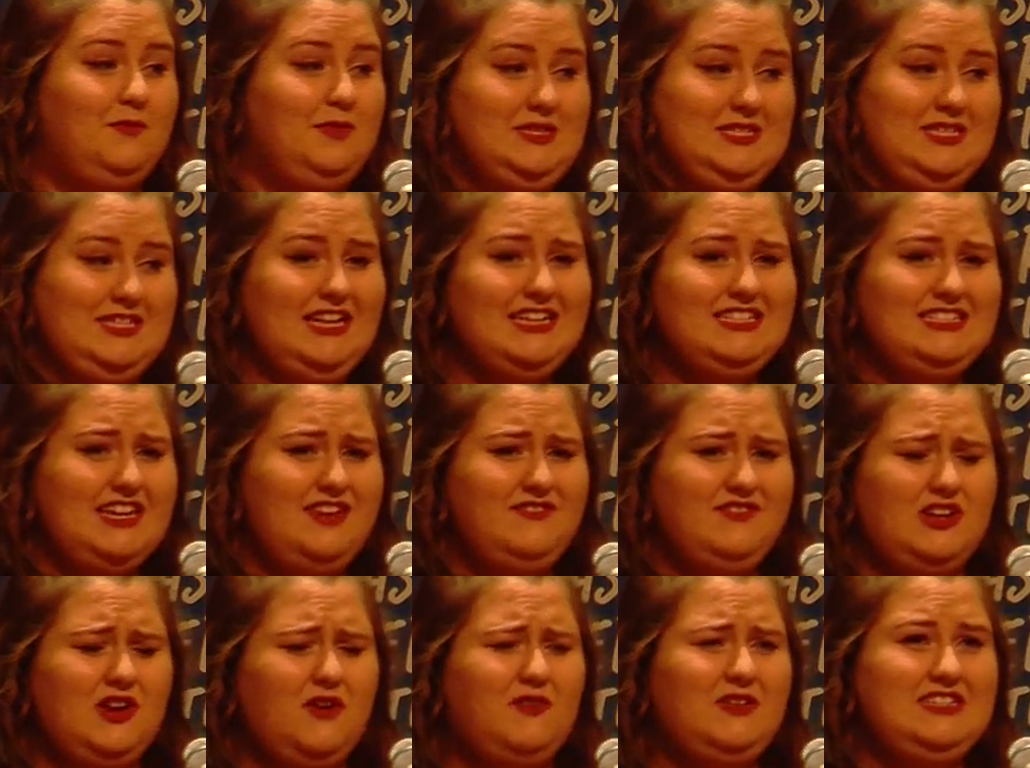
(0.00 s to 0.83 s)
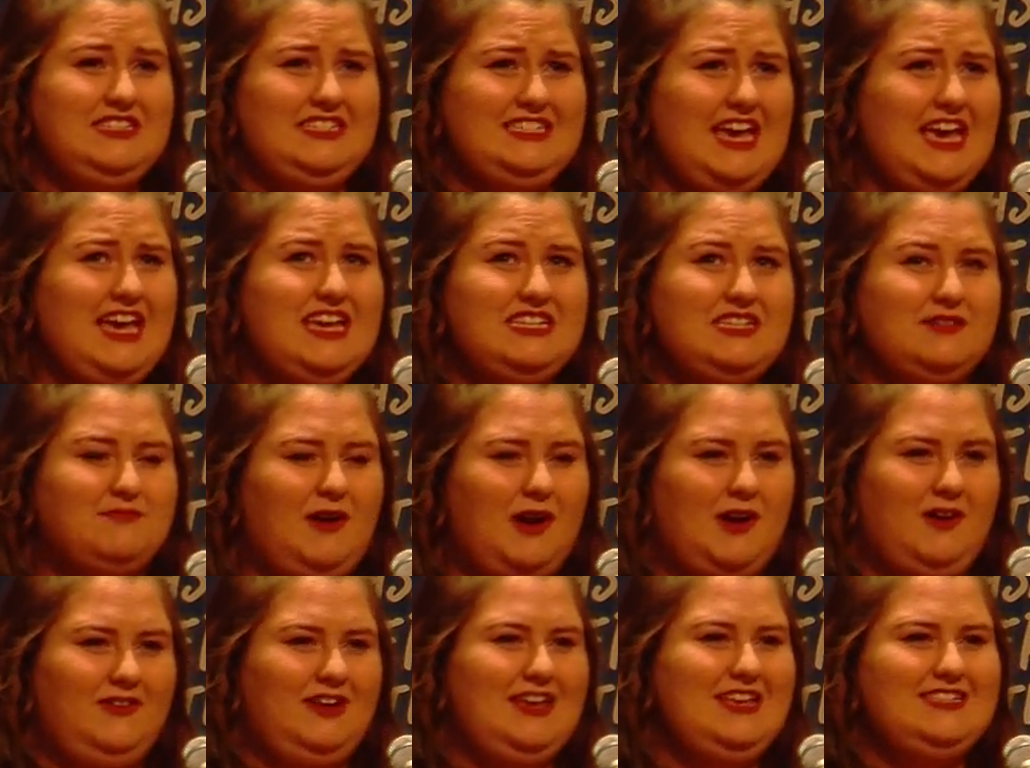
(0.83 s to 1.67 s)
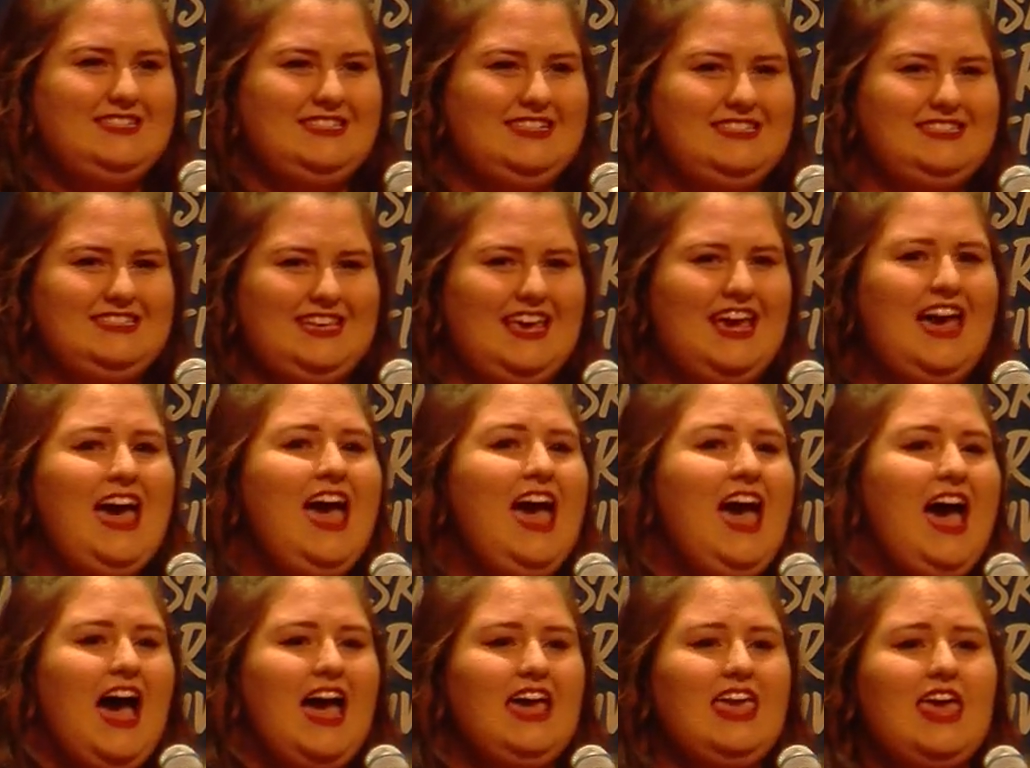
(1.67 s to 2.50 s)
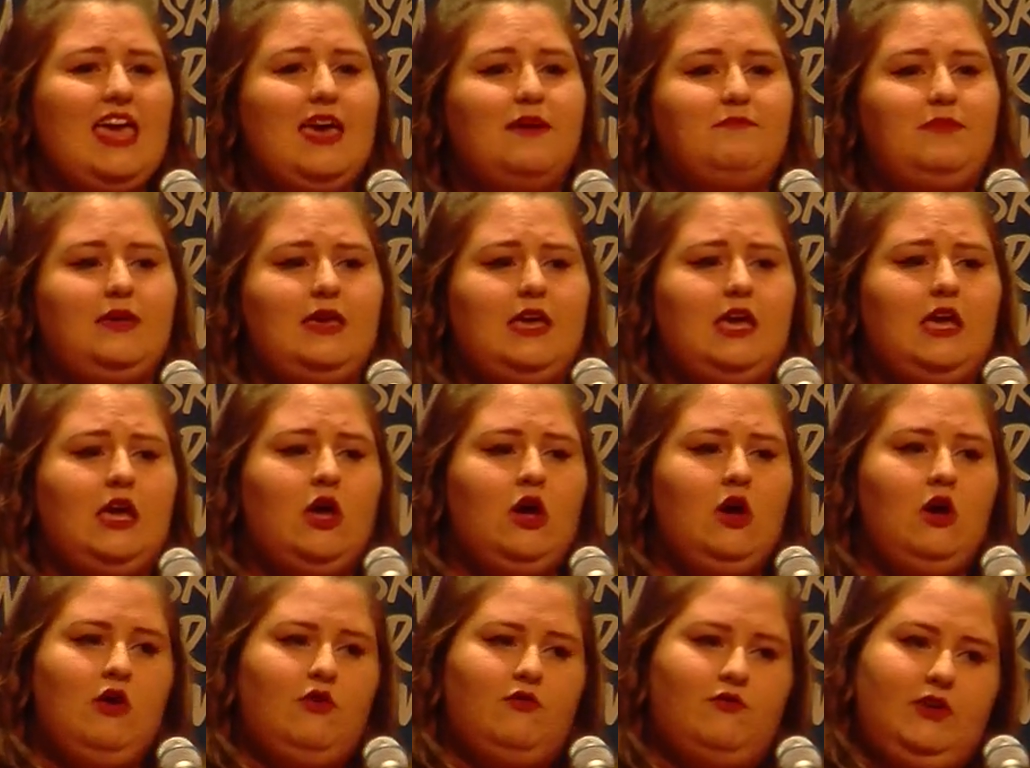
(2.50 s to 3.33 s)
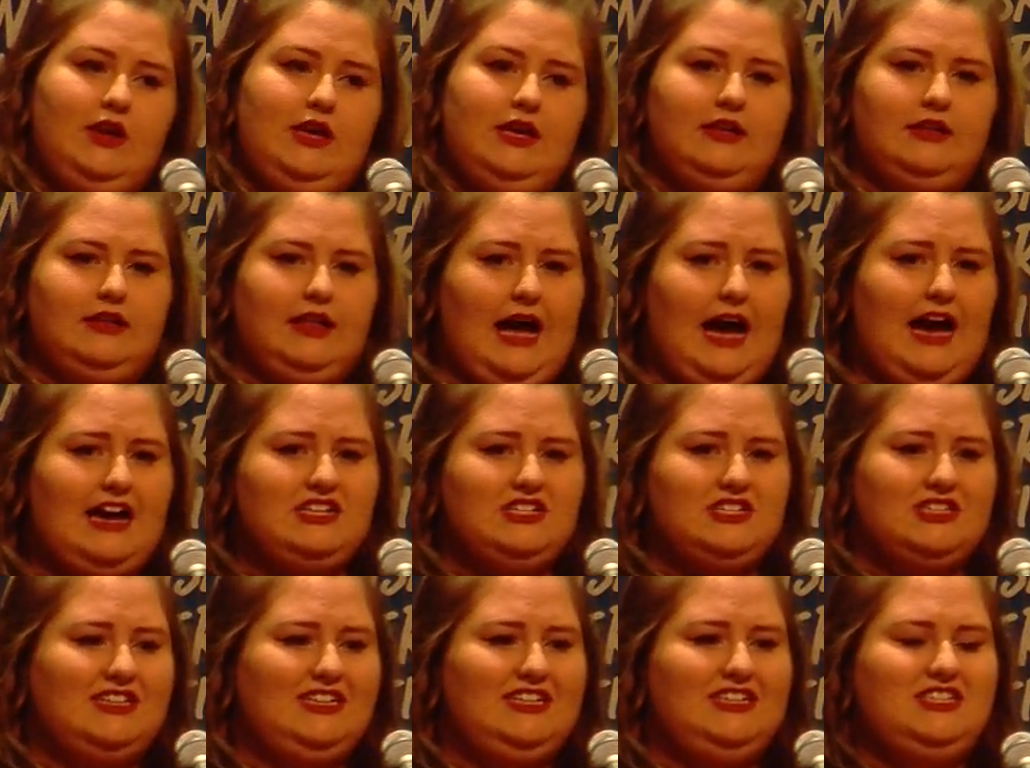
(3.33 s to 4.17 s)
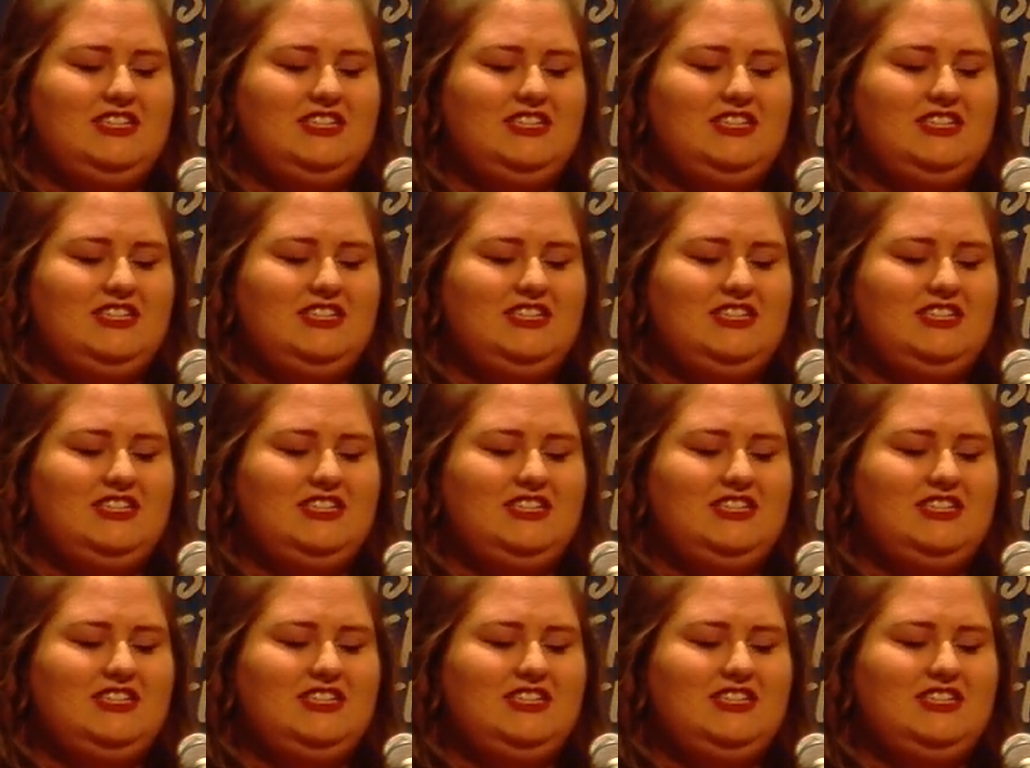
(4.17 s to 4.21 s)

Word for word: but she doesn't even know what day tomorrow is. You see, I can't be real Ashley.